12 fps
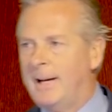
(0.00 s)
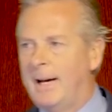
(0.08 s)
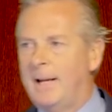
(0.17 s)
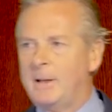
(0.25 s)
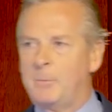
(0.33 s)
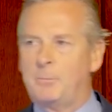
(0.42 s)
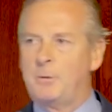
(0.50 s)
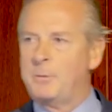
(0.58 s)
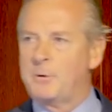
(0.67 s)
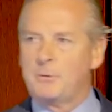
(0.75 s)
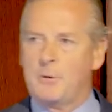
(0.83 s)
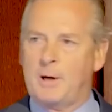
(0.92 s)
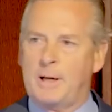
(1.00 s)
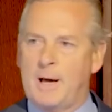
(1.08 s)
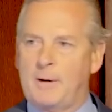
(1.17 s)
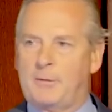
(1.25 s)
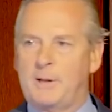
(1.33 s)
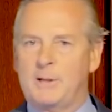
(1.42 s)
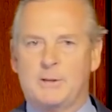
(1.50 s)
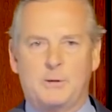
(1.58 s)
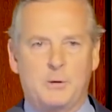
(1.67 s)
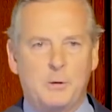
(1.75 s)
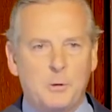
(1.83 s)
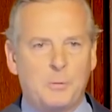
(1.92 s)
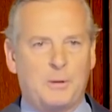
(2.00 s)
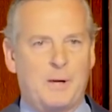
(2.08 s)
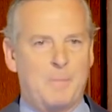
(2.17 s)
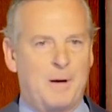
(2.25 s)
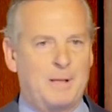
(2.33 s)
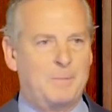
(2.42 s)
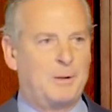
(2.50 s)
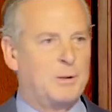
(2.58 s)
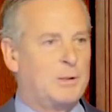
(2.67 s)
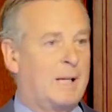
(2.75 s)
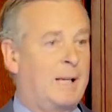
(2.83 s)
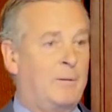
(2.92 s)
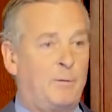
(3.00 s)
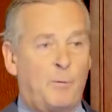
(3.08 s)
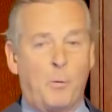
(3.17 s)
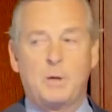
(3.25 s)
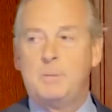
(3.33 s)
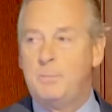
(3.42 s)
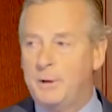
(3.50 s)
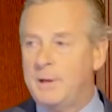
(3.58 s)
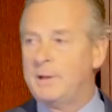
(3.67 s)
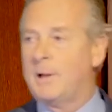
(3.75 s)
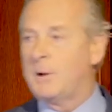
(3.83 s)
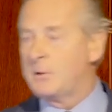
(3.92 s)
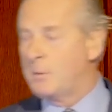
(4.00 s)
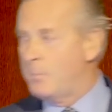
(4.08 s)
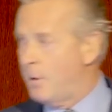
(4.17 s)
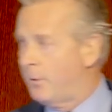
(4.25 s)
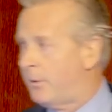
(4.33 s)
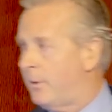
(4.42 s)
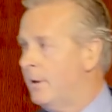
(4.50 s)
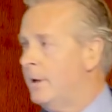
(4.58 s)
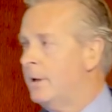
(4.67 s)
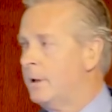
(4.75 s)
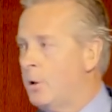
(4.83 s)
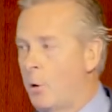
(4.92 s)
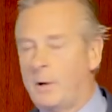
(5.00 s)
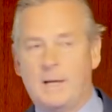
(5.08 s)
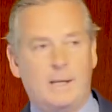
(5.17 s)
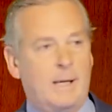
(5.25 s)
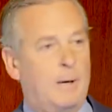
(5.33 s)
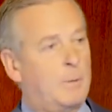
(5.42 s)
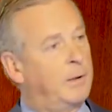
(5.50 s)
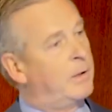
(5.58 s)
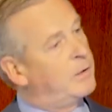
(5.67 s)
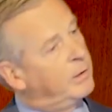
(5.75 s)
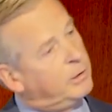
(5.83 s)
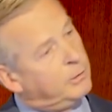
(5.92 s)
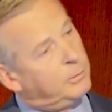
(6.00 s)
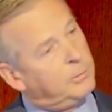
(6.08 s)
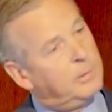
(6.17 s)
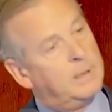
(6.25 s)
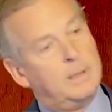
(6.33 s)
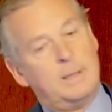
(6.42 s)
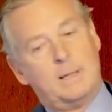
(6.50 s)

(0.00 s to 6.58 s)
And they're pretty much running out of things to do with their money because they're getting $40 billion a month going in there. And what does it do?